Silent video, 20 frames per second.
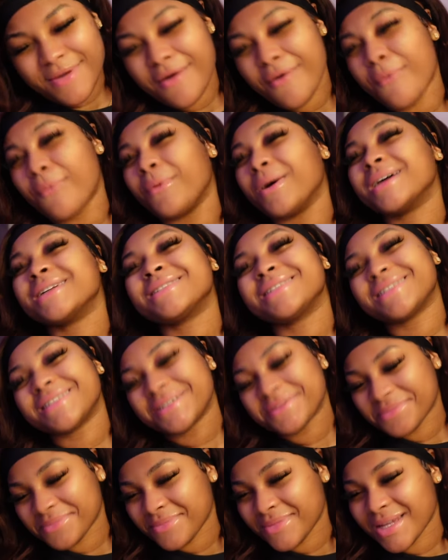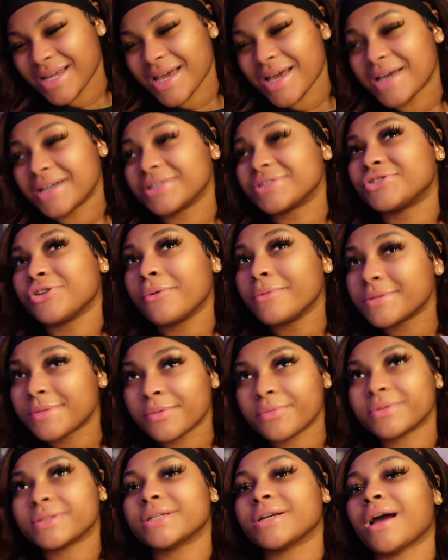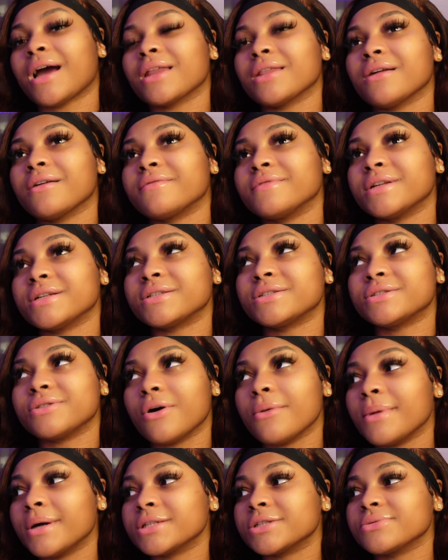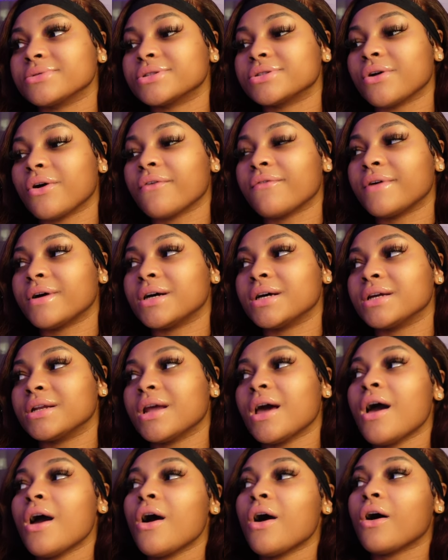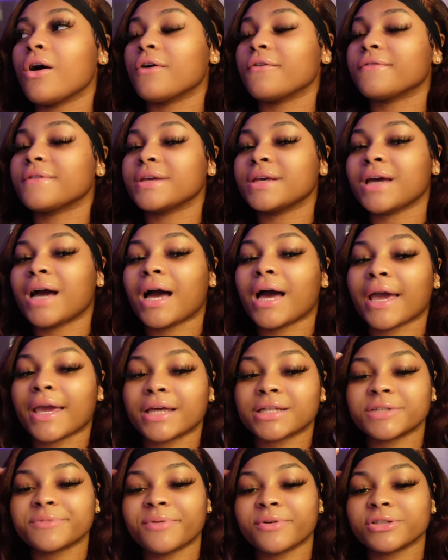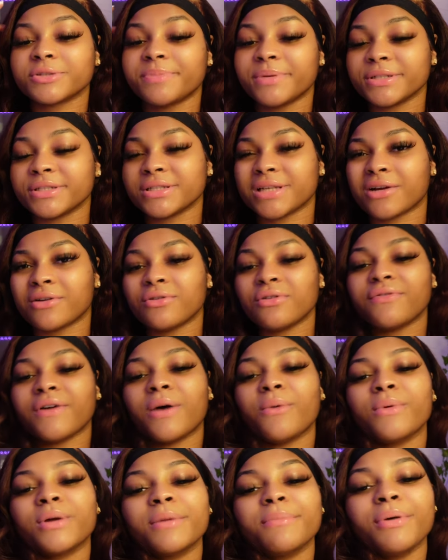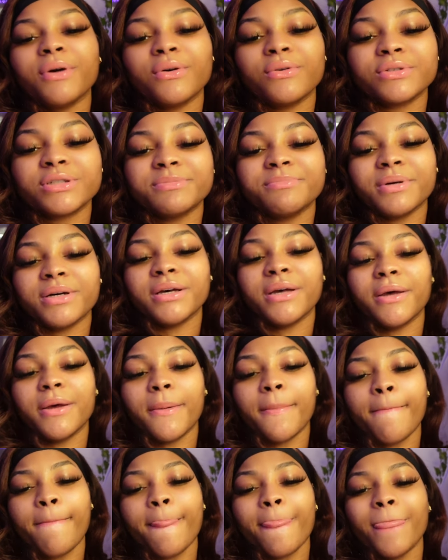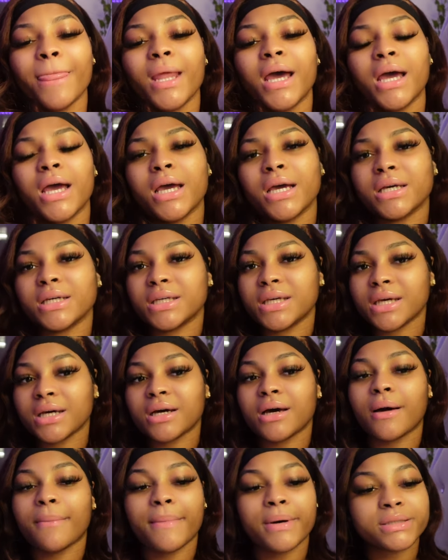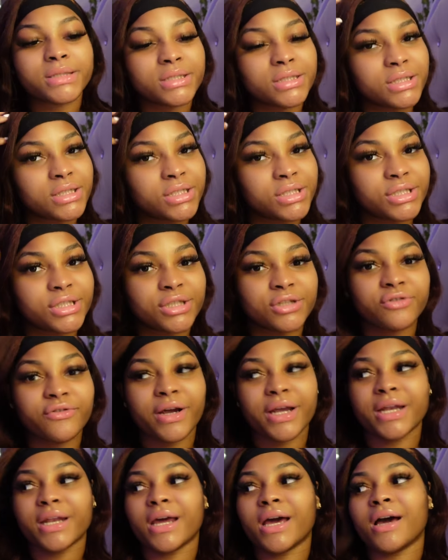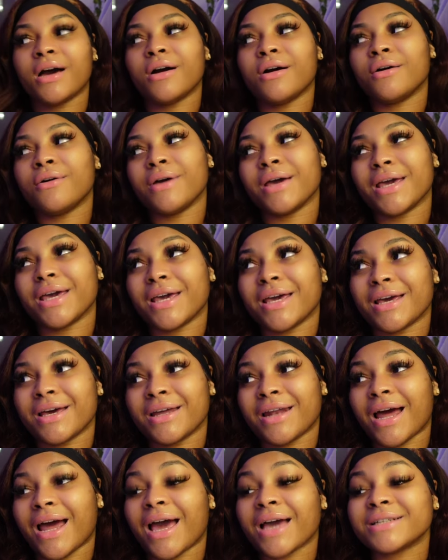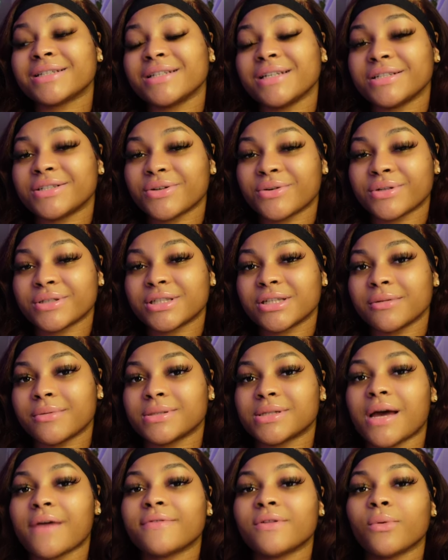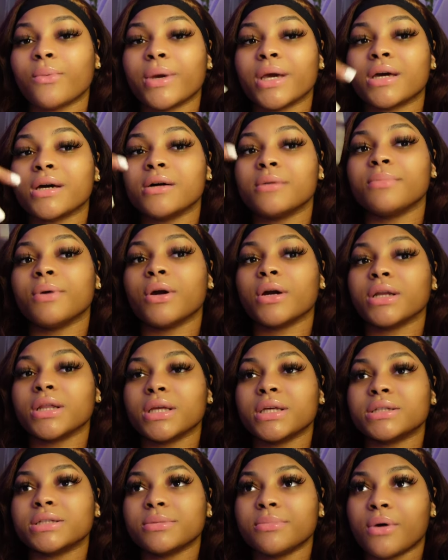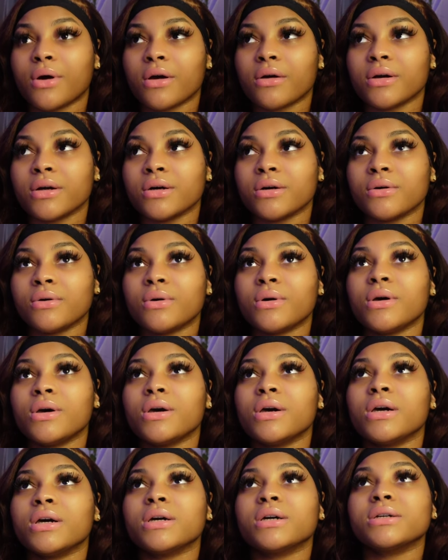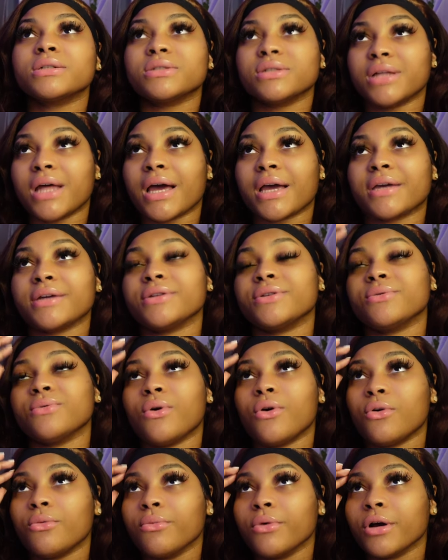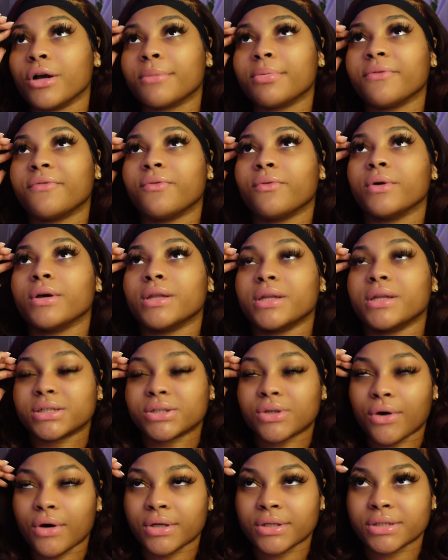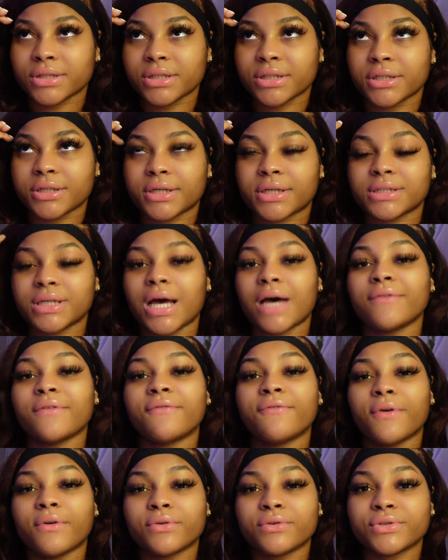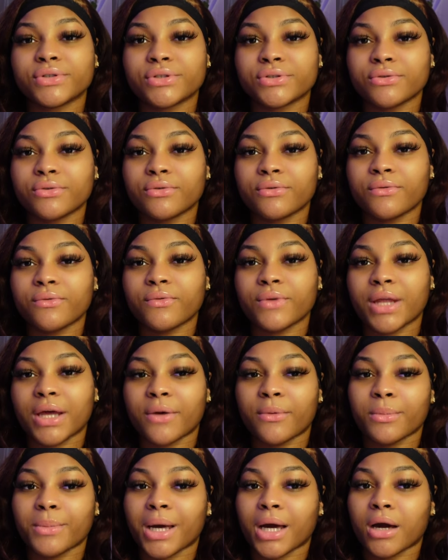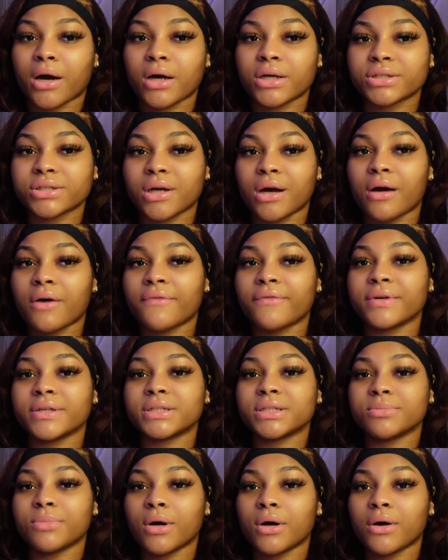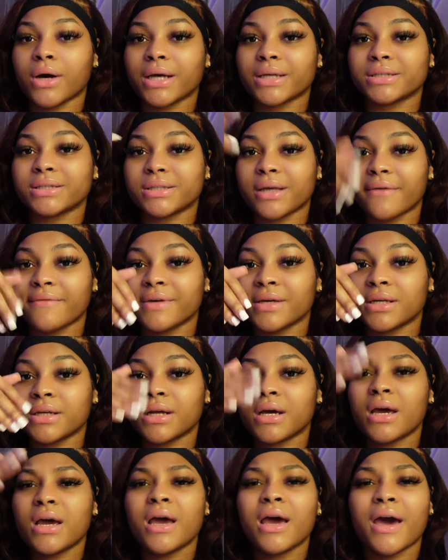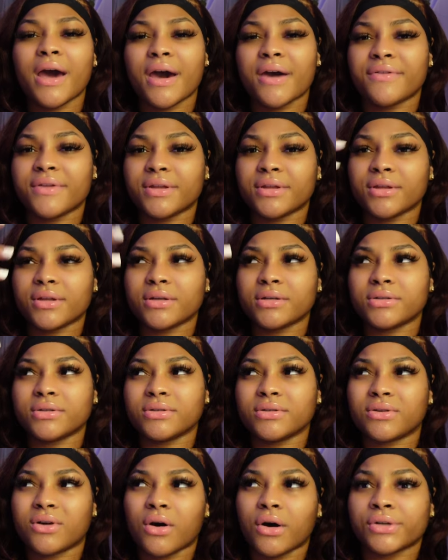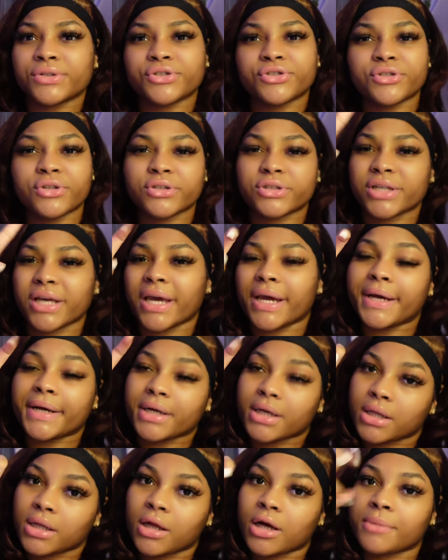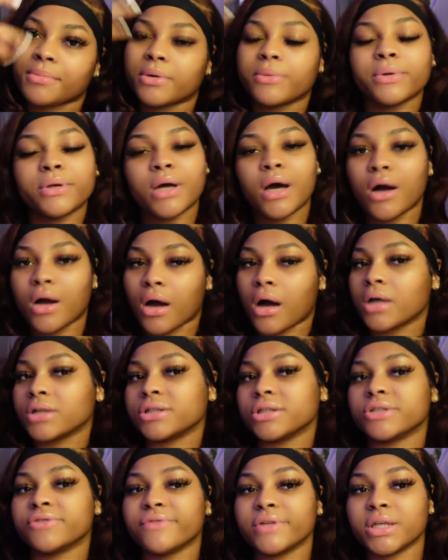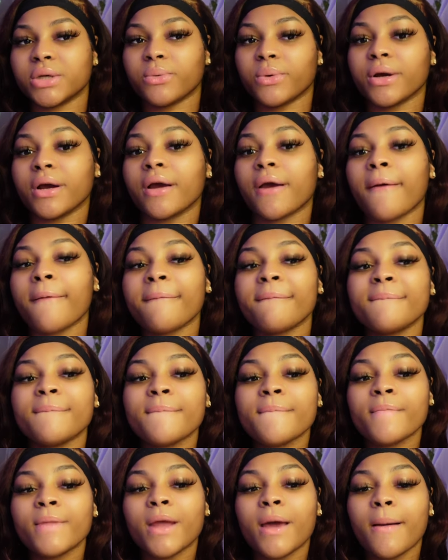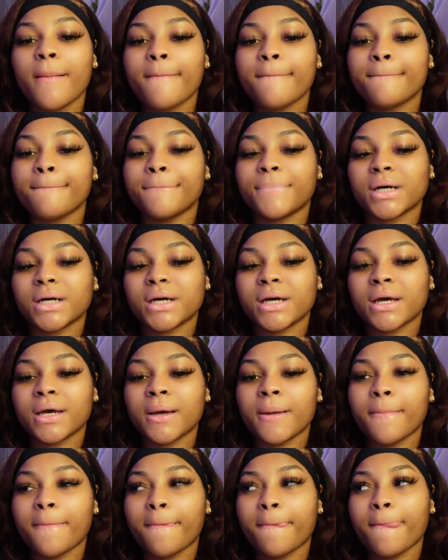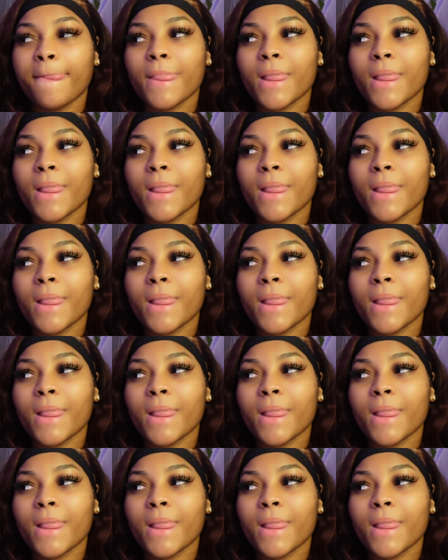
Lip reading: What? So much people was here. I loved it so much. It was so fun. Hopefully, I get to post pictures. I don't know if I want to post, but yeah, I'm about to just chill right now, and I actually need to go to sleep because I have to wake up early tomorrow so that I can do homework before concert, because I have a photo shoot like with my concert outfit tomorrow at 7, and then the concert starts at 8 o'clock, but we know how concerts really work. But